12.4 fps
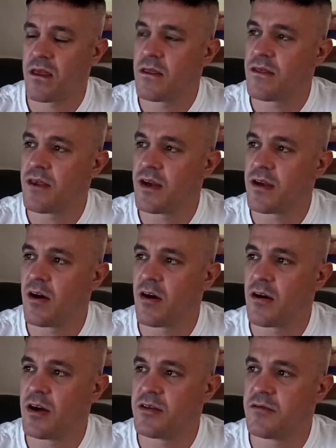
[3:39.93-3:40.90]
They
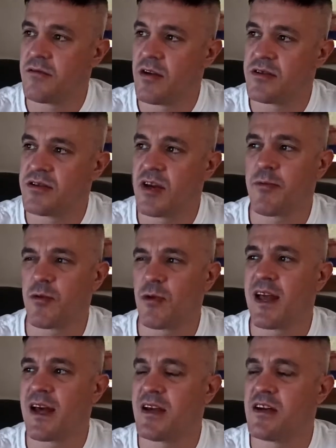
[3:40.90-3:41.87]
are a double
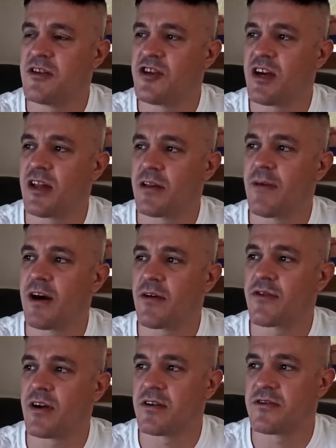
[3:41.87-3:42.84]
layer gel mouth
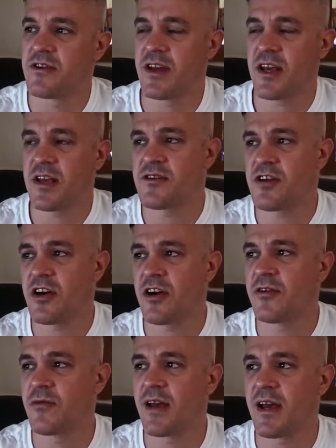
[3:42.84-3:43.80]
guard. So the
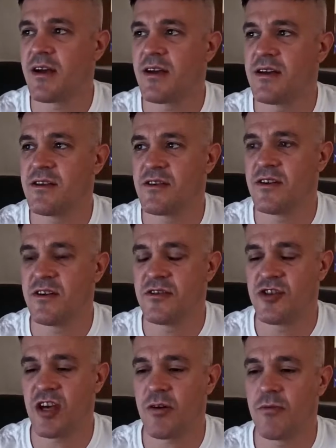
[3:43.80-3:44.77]
internal layer is a
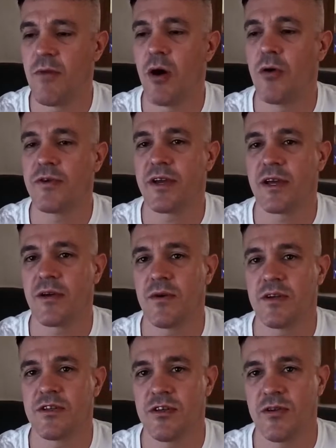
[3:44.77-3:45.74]
gel molding
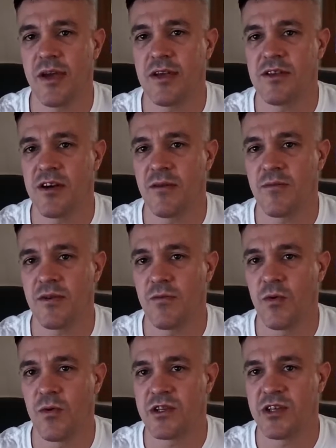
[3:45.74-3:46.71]
which you heat up with
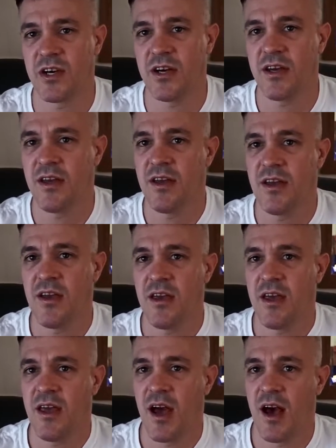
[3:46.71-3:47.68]
water.
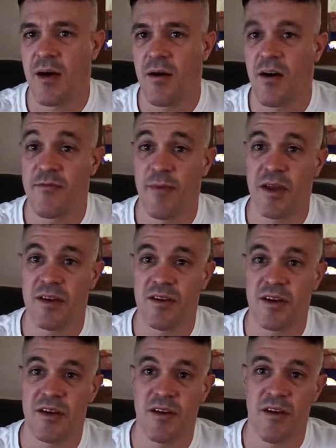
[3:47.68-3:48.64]
I've made
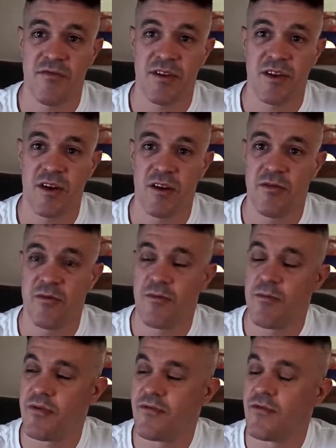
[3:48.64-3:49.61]
a video
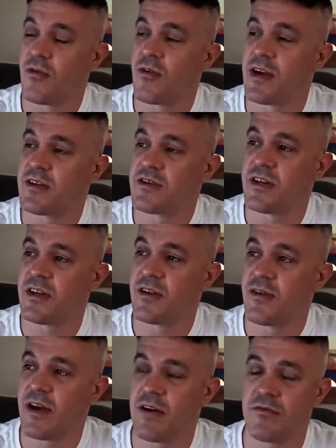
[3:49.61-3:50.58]
before actually on
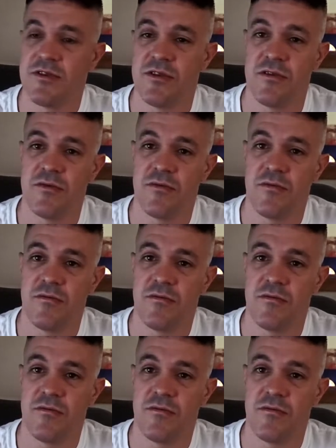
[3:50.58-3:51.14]
how to